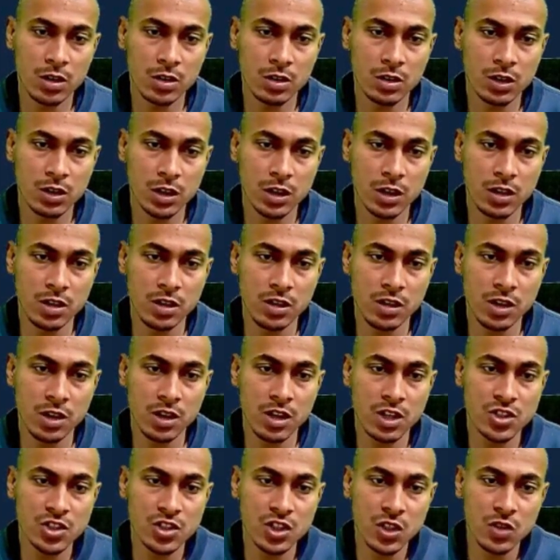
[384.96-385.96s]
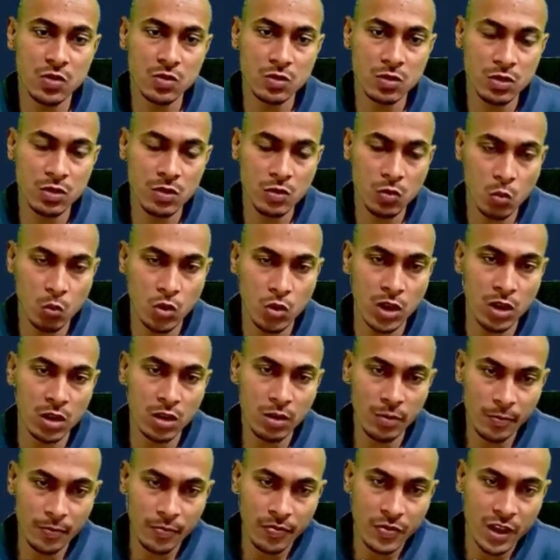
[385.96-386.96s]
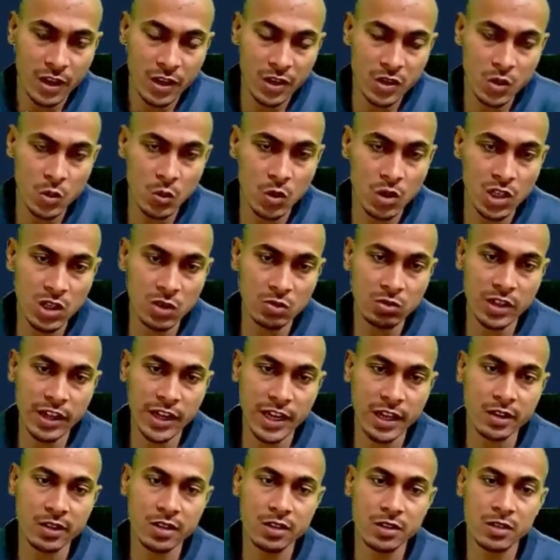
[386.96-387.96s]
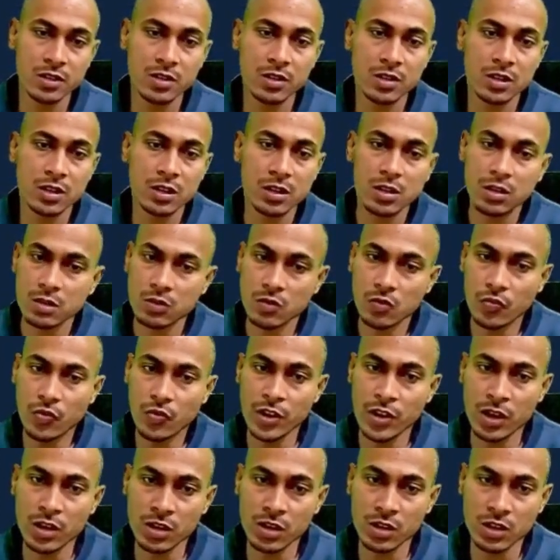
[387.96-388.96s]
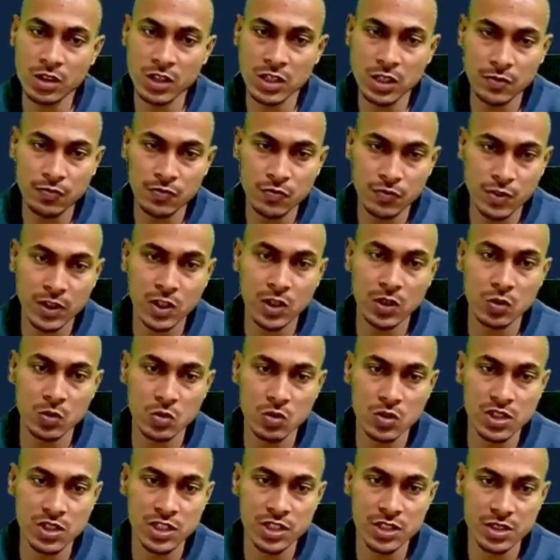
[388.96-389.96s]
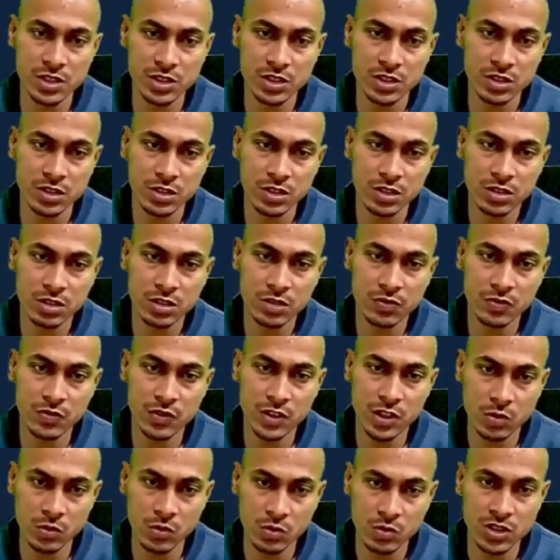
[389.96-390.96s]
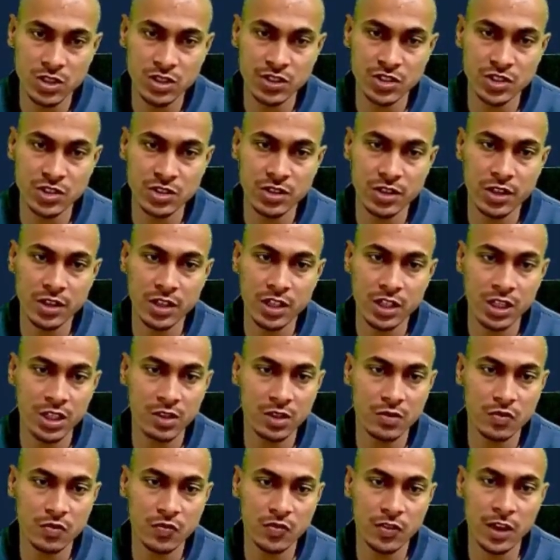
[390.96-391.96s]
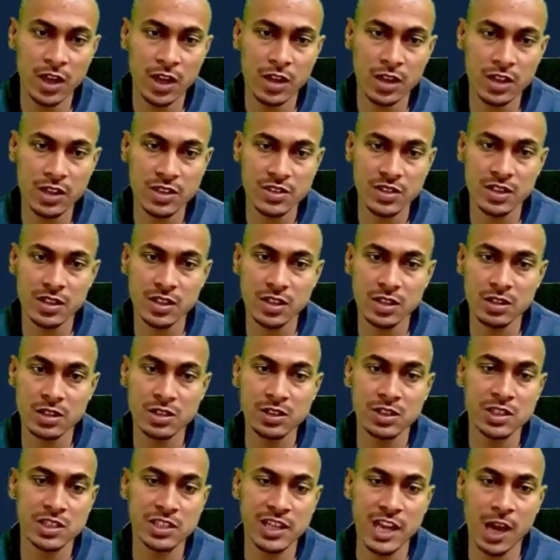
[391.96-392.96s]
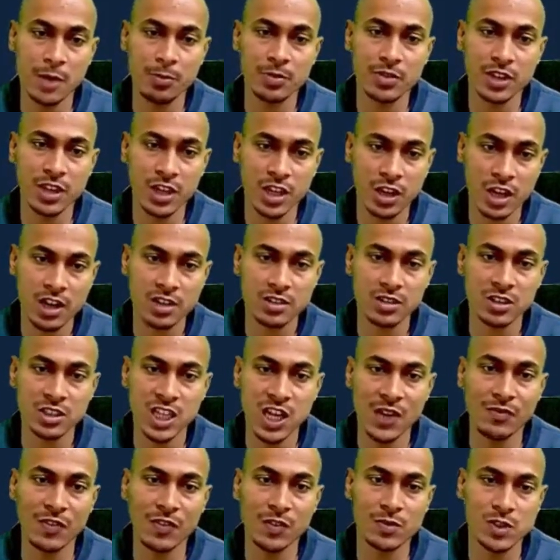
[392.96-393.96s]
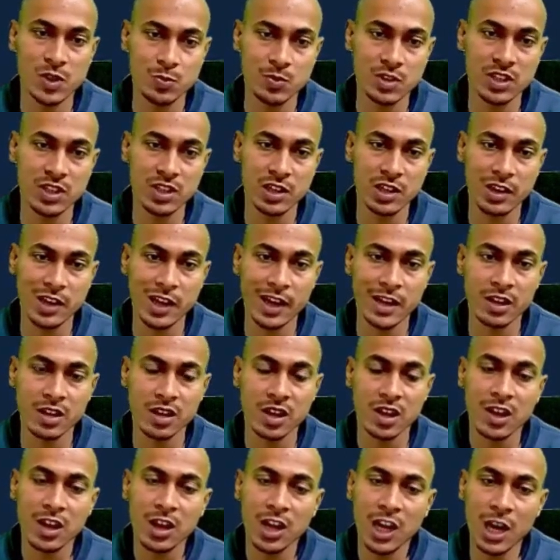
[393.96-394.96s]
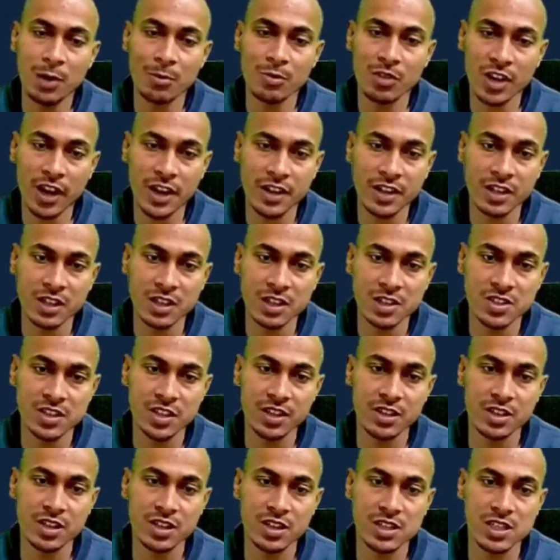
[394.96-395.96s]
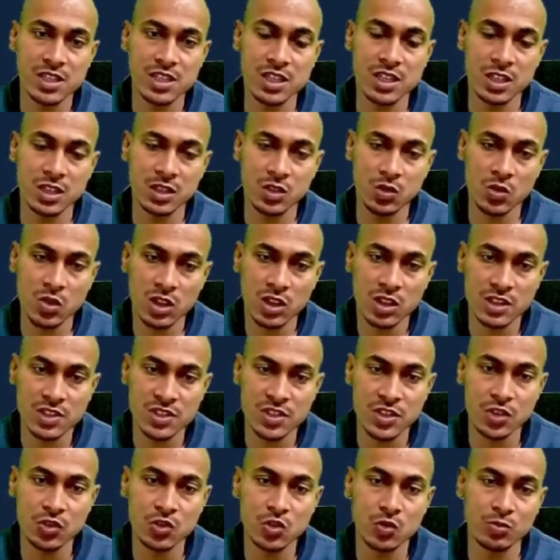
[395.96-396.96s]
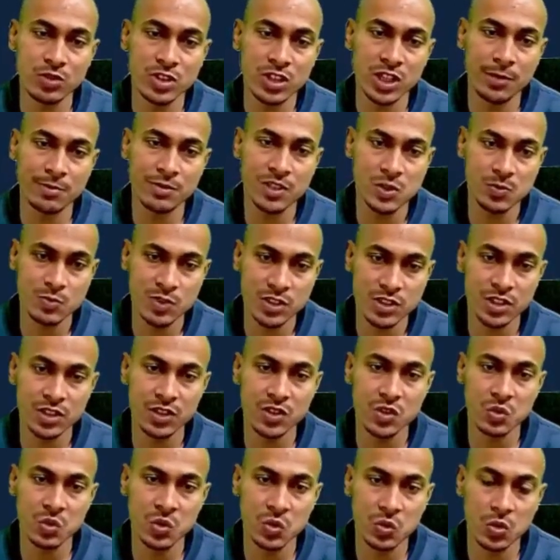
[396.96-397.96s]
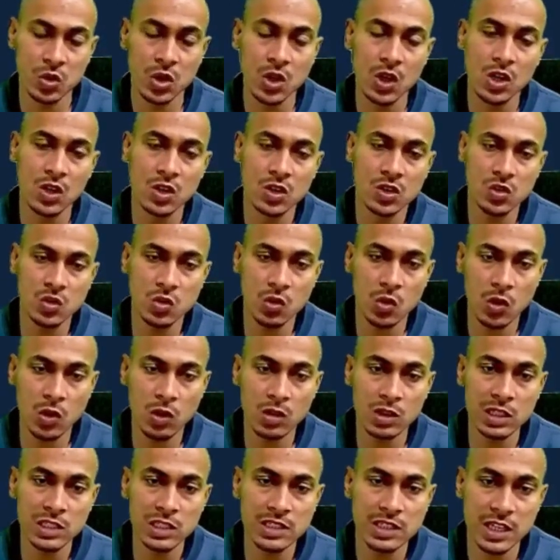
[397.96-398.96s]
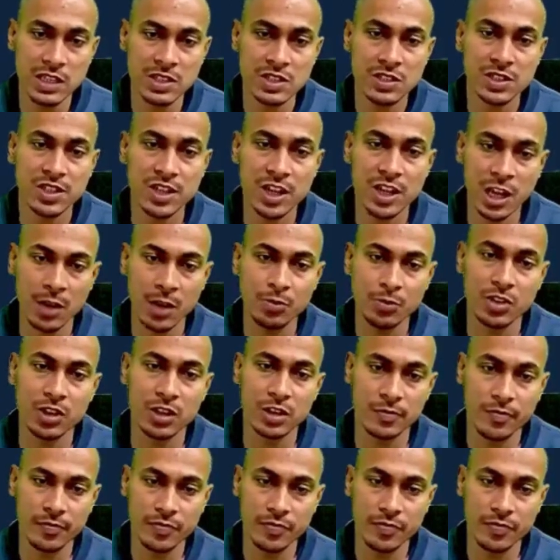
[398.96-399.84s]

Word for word: in condition 1, I told you that when we use it generally, an action is happening at the time of speaking. Like I'm writing a sentence and you are listening to me, I'm speaking to you. So all these actions are happening